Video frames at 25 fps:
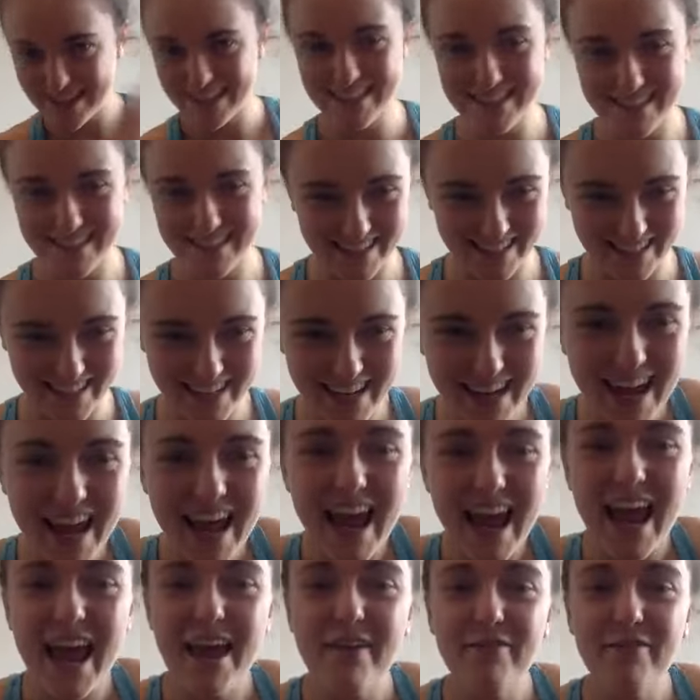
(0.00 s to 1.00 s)

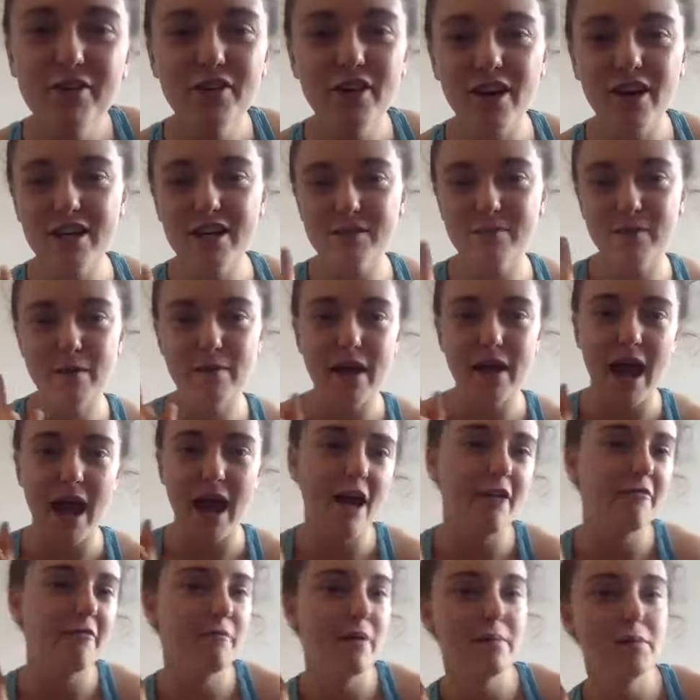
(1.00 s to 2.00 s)
if you guys maybe
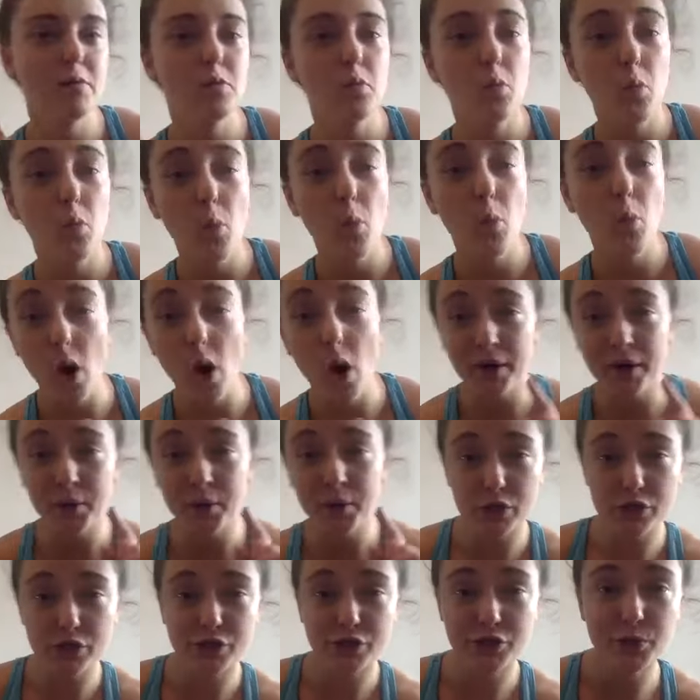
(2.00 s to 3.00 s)
have maybe one or
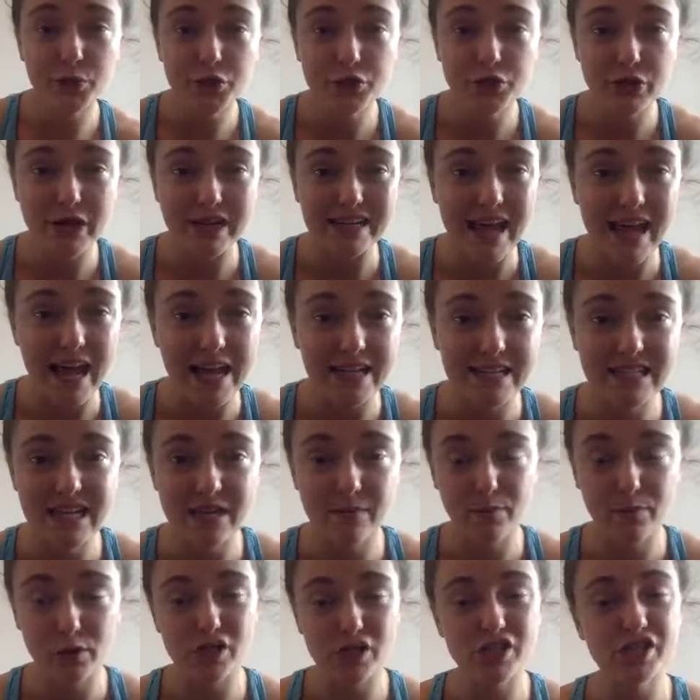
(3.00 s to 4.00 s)
two strict
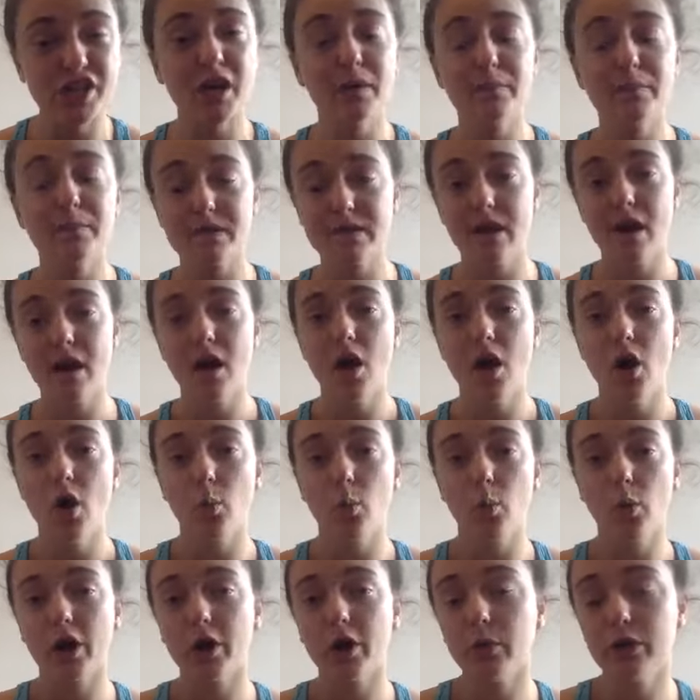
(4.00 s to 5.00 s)
handstand push ups,
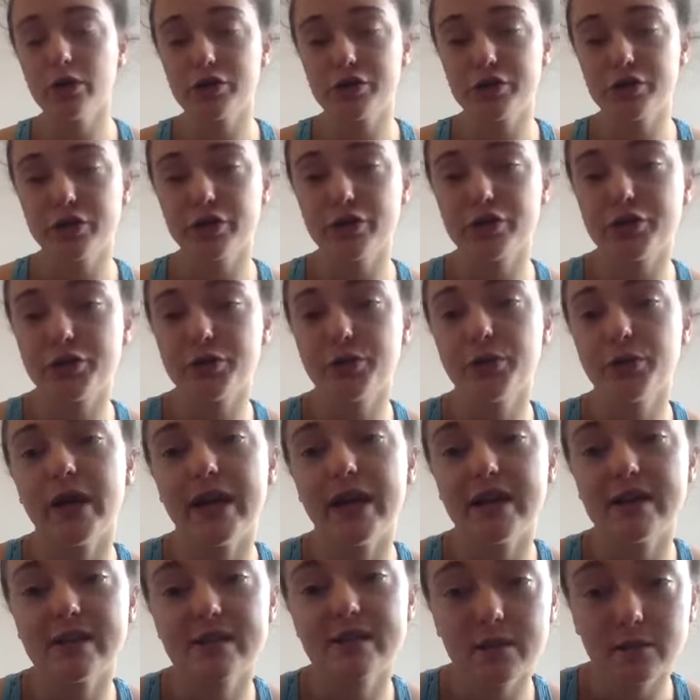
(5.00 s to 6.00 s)
what I want you to do
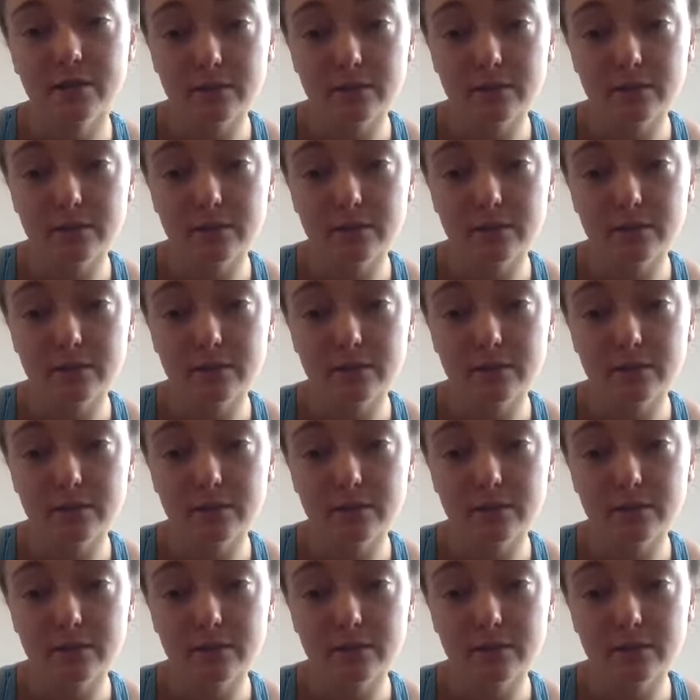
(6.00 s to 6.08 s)
is